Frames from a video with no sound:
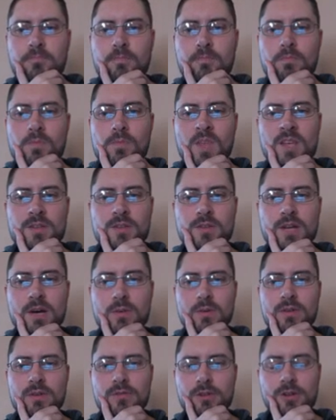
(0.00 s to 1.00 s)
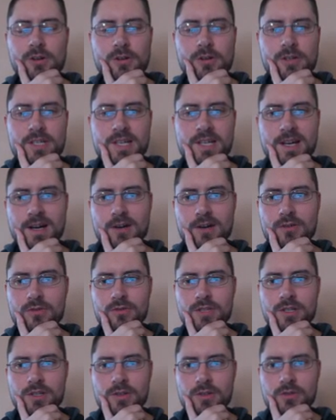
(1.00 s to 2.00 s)
So now we've learned how
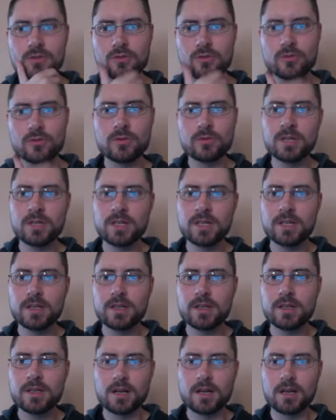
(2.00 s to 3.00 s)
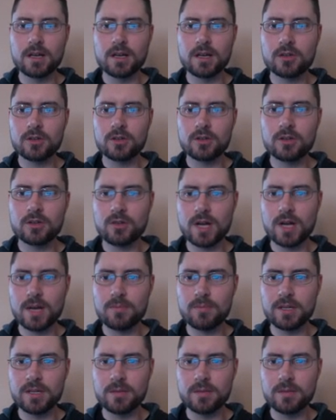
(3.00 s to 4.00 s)
to crop an
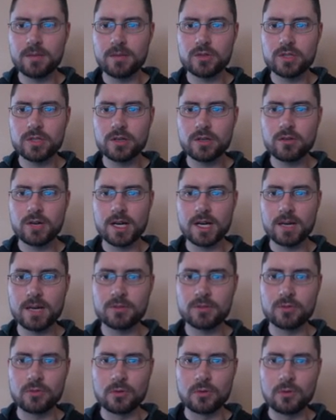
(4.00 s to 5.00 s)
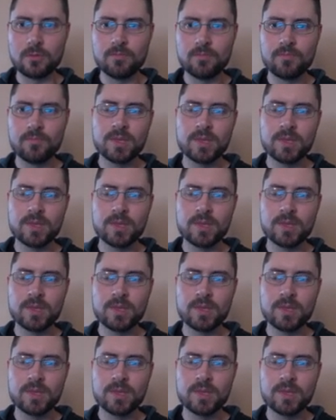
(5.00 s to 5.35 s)
image using the crop tool.